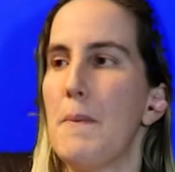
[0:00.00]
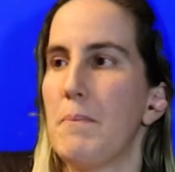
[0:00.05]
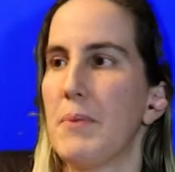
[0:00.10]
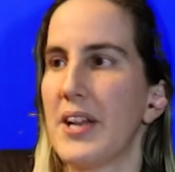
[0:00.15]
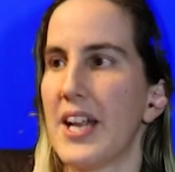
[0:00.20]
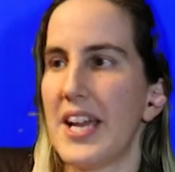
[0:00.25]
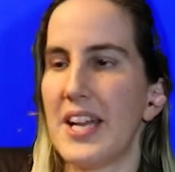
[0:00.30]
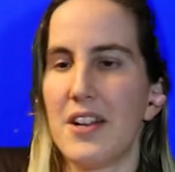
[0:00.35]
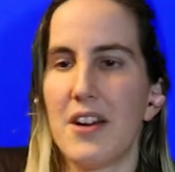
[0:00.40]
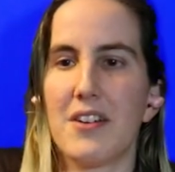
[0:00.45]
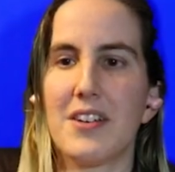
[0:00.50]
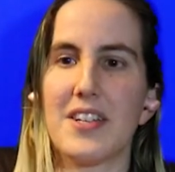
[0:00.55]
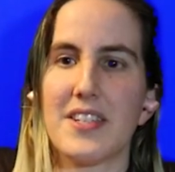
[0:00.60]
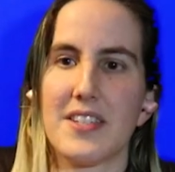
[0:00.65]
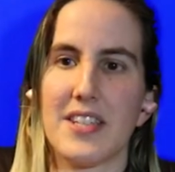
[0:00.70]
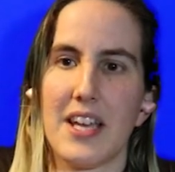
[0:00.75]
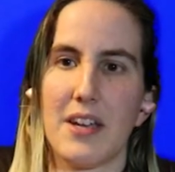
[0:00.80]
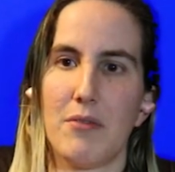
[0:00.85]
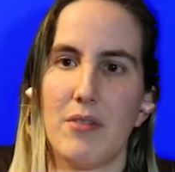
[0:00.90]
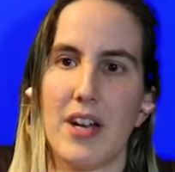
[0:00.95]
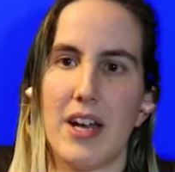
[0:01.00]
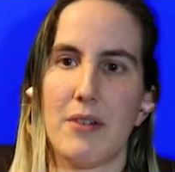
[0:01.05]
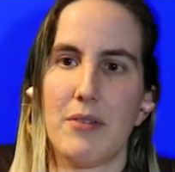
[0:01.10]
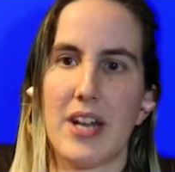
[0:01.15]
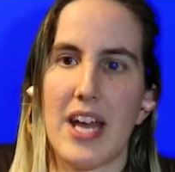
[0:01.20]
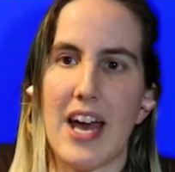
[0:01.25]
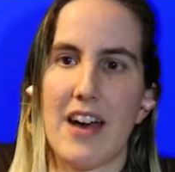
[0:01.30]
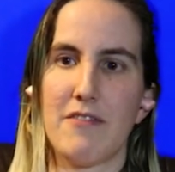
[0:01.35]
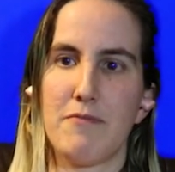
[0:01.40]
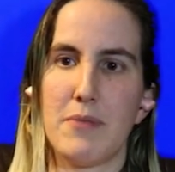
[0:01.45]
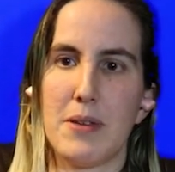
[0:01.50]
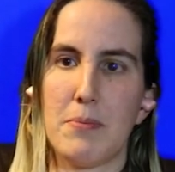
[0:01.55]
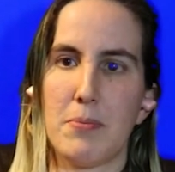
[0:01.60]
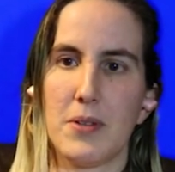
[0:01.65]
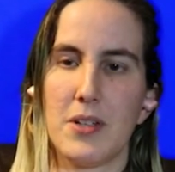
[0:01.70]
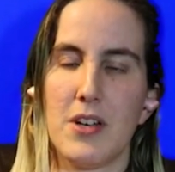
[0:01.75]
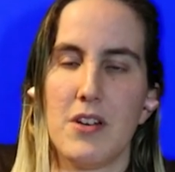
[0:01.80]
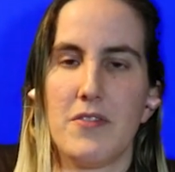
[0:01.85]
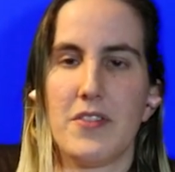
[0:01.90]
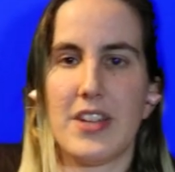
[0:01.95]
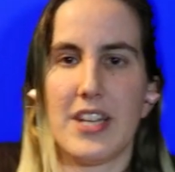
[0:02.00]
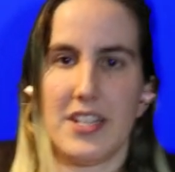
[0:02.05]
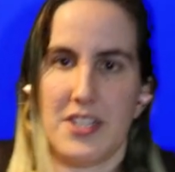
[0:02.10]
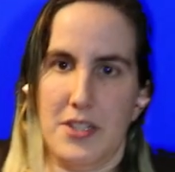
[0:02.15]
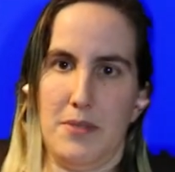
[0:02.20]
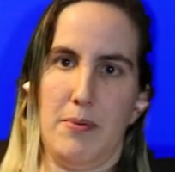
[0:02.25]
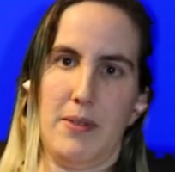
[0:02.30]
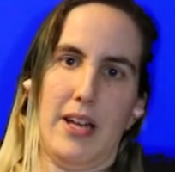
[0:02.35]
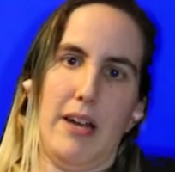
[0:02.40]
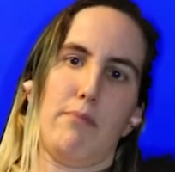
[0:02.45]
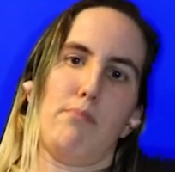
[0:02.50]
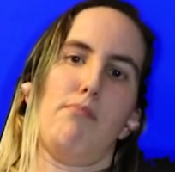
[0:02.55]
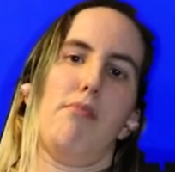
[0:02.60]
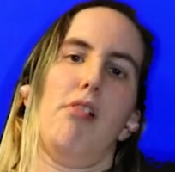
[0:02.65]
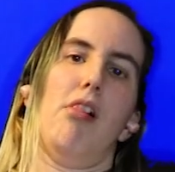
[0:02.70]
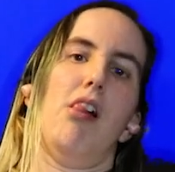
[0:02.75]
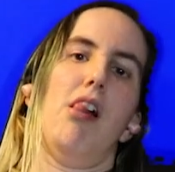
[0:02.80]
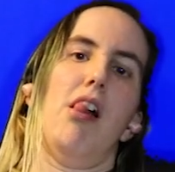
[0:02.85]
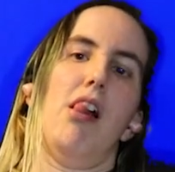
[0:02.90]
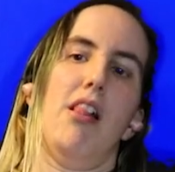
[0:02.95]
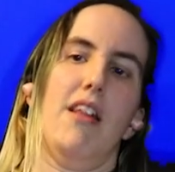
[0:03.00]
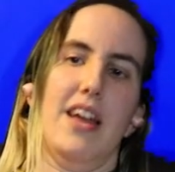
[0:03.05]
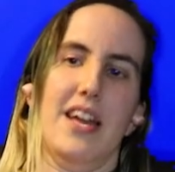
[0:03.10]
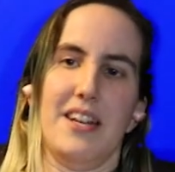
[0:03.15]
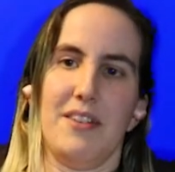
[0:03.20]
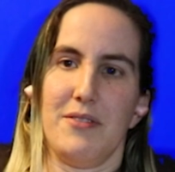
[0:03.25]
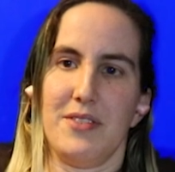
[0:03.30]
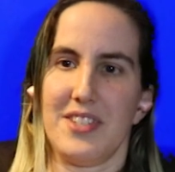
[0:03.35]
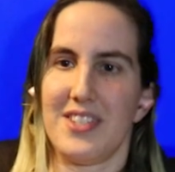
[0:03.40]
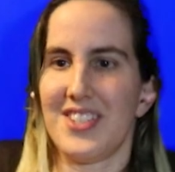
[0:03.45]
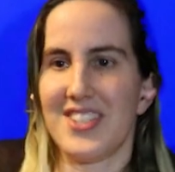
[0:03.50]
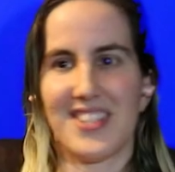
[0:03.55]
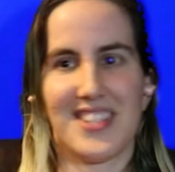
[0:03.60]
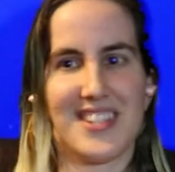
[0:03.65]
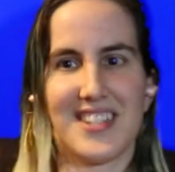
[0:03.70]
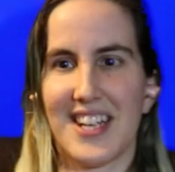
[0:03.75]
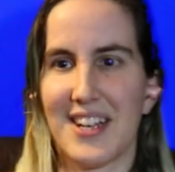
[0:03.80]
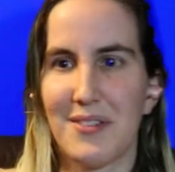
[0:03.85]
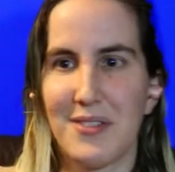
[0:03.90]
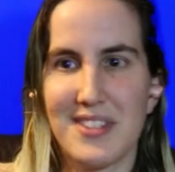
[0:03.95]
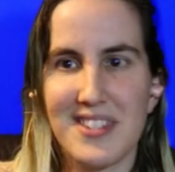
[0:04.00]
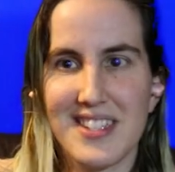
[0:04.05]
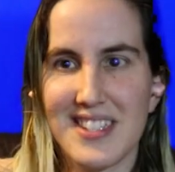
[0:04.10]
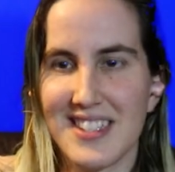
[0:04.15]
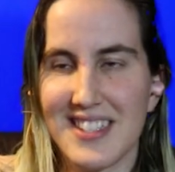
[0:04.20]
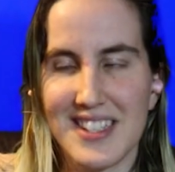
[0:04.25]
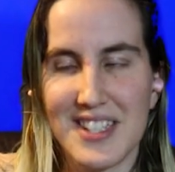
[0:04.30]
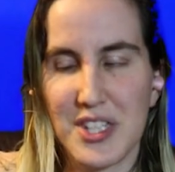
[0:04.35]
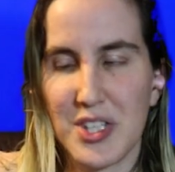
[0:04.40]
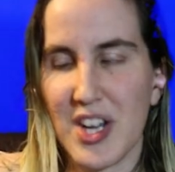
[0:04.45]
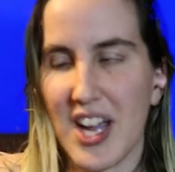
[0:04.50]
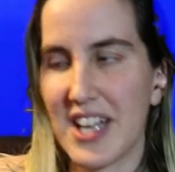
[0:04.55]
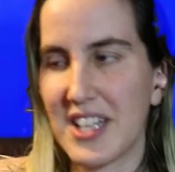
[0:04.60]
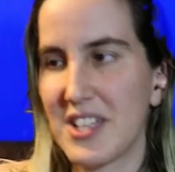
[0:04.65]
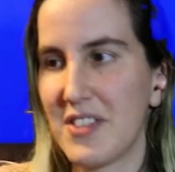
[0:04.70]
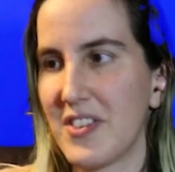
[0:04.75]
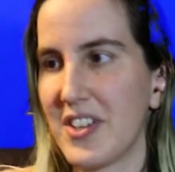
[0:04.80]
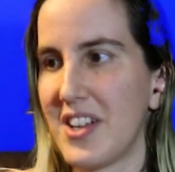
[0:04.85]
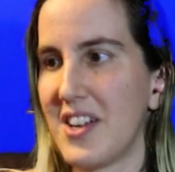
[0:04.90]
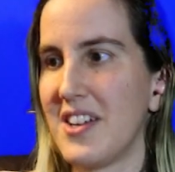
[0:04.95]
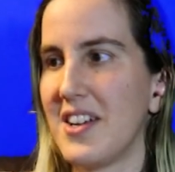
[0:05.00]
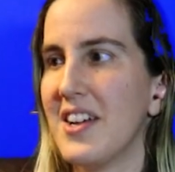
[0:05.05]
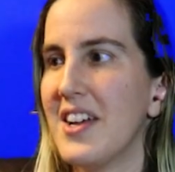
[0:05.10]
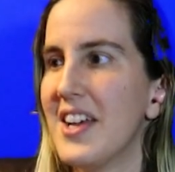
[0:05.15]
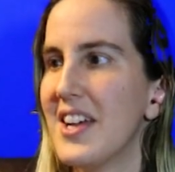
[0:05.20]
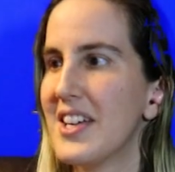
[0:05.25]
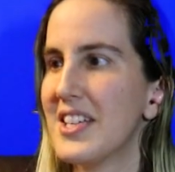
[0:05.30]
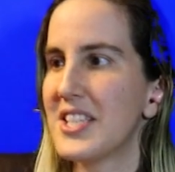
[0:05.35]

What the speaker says: But I noticed, like, when I would have people over, they'd just be like, what? And it wasn't attractive at all.